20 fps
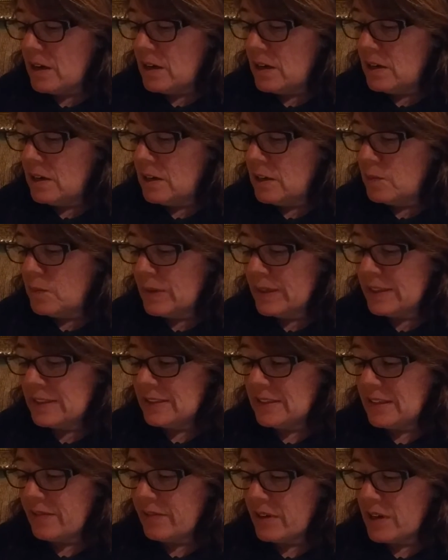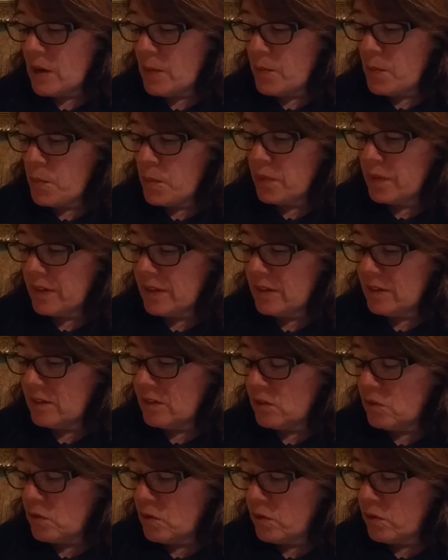I just have a couple more things
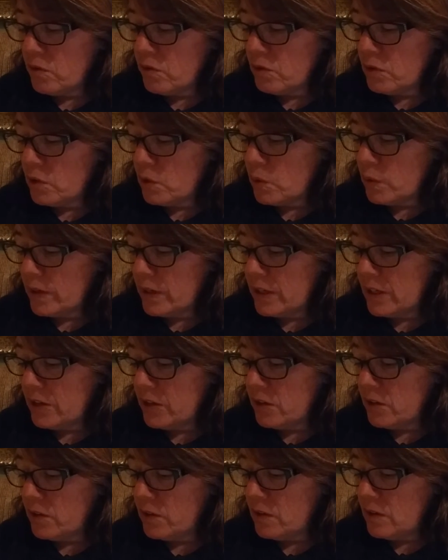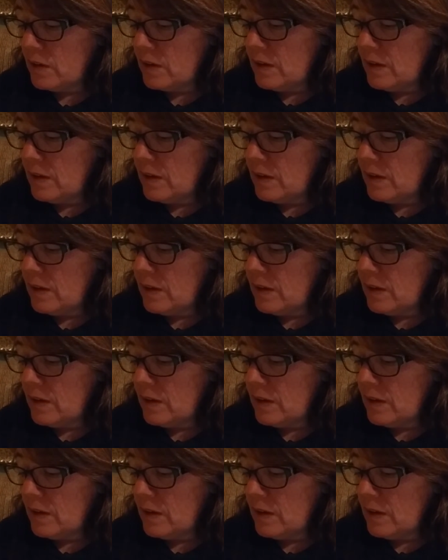to go over real quick here.